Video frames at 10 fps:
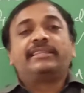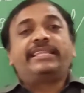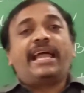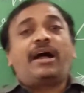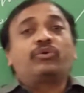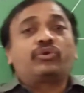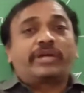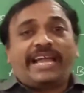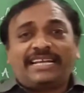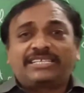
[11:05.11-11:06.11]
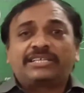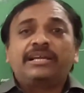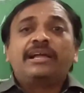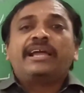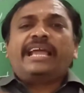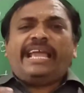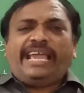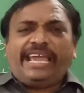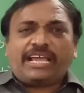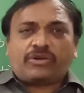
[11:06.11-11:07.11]
They have to get
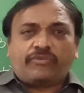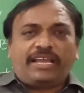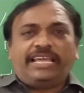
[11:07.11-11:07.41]
equal